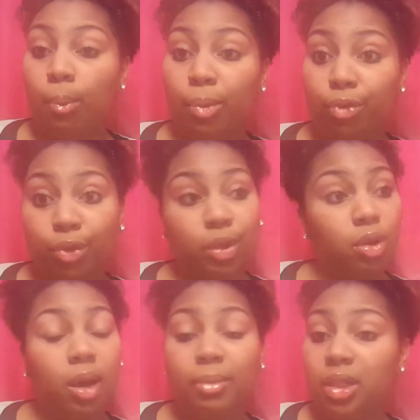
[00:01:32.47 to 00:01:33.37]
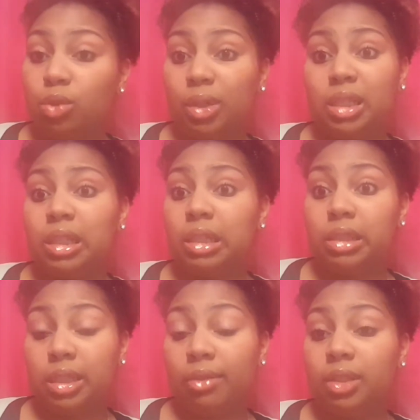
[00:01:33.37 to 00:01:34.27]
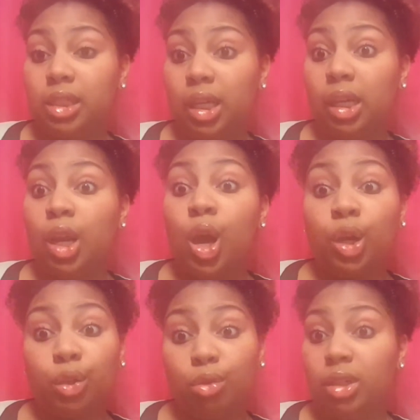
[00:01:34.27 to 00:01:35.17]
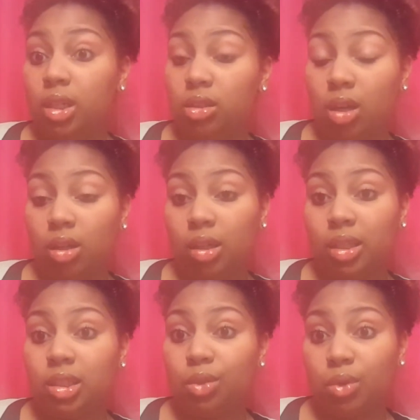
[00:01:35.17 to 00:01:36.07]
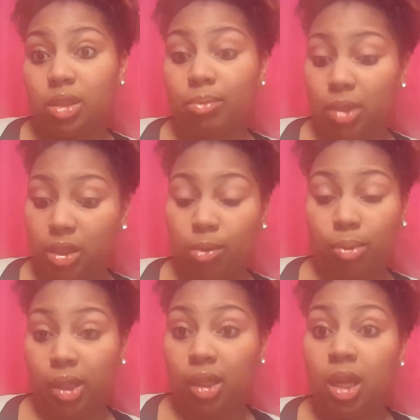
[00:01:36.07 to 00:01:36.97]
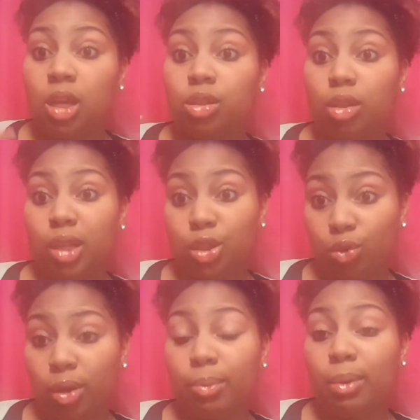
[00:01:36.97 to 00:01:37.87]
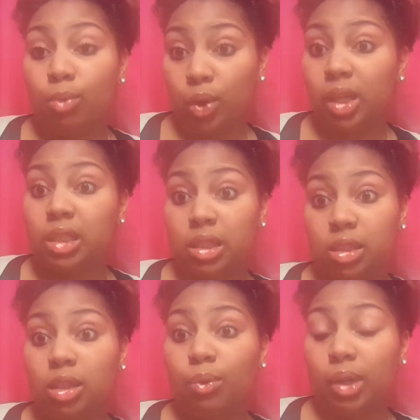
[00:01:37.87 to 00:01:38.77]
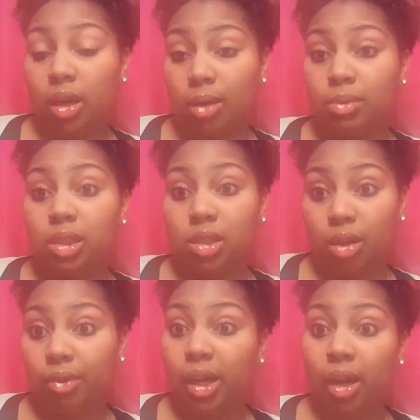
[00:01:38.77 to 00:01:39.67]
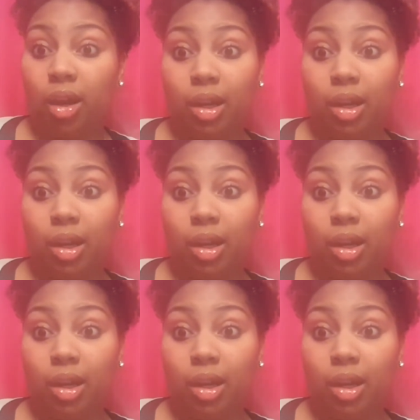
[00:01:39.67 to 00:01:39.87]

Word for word: Before you come into 2017, you need to start looking into doing some discipline so that you can be more consistent when it comes to self care.